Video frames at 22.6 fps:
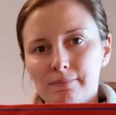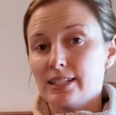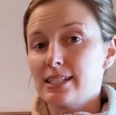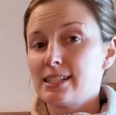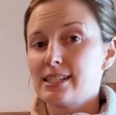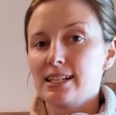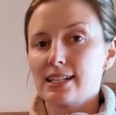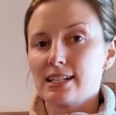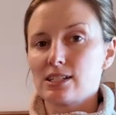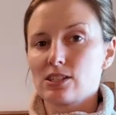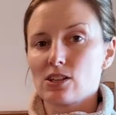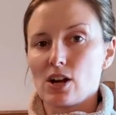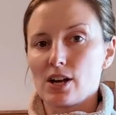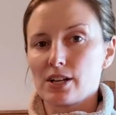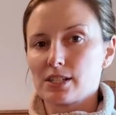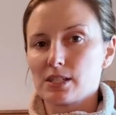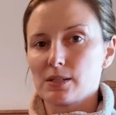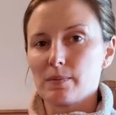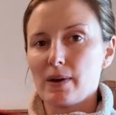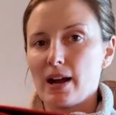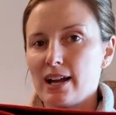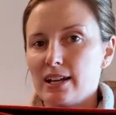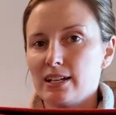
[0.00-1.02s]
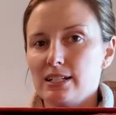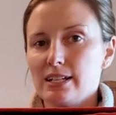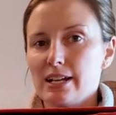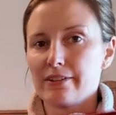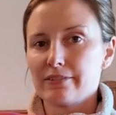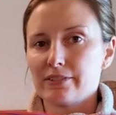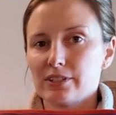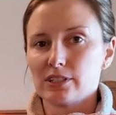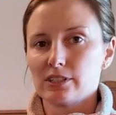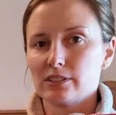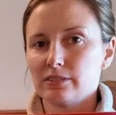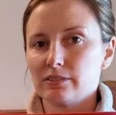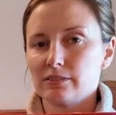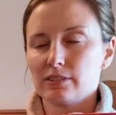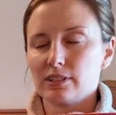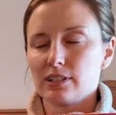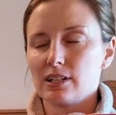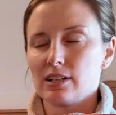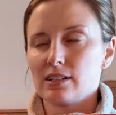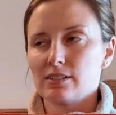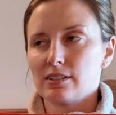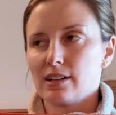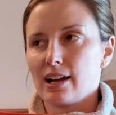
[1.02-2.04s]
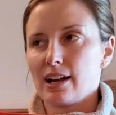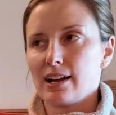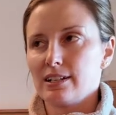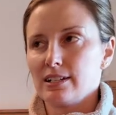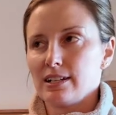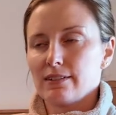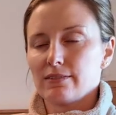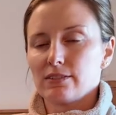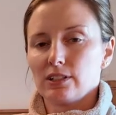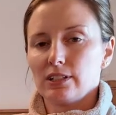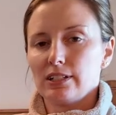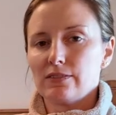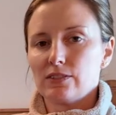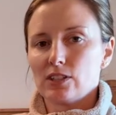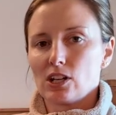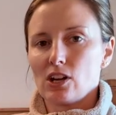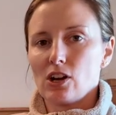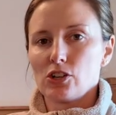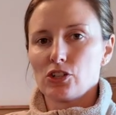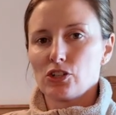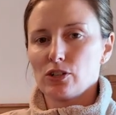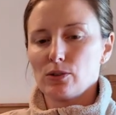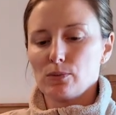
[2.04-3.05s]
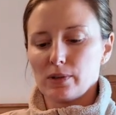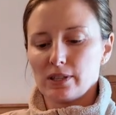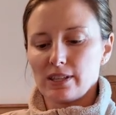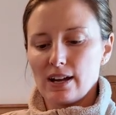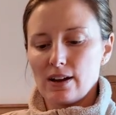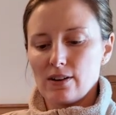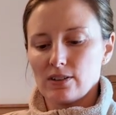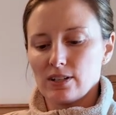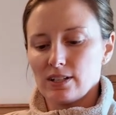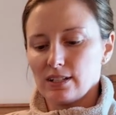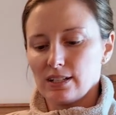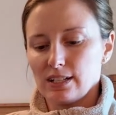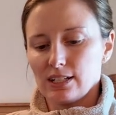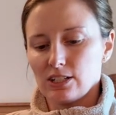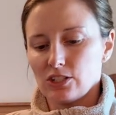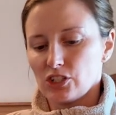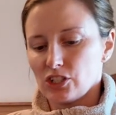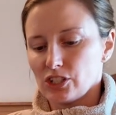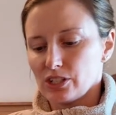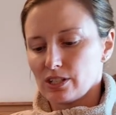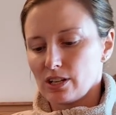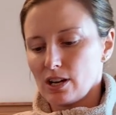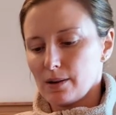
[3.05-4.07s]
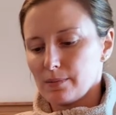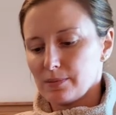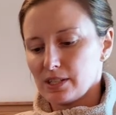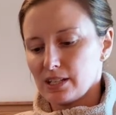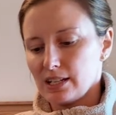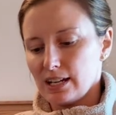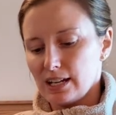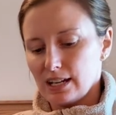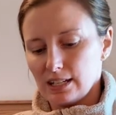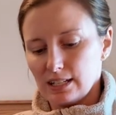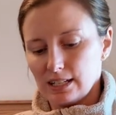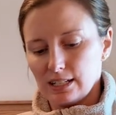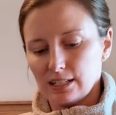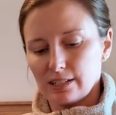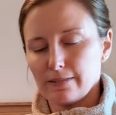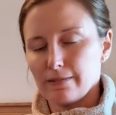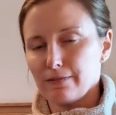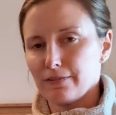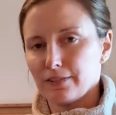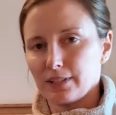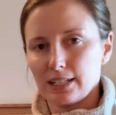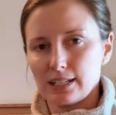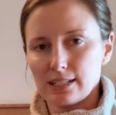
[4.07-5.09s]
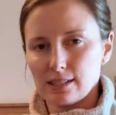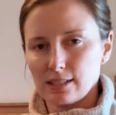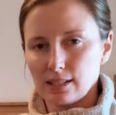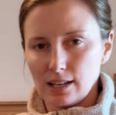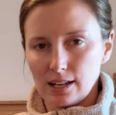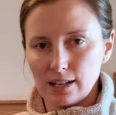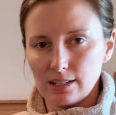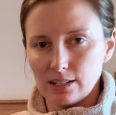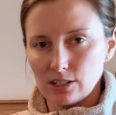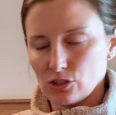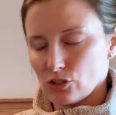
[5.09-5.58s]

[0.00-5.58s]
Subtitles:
This thing is awesome. I never leave the country without it. It just comes in handy. It's fleece lined.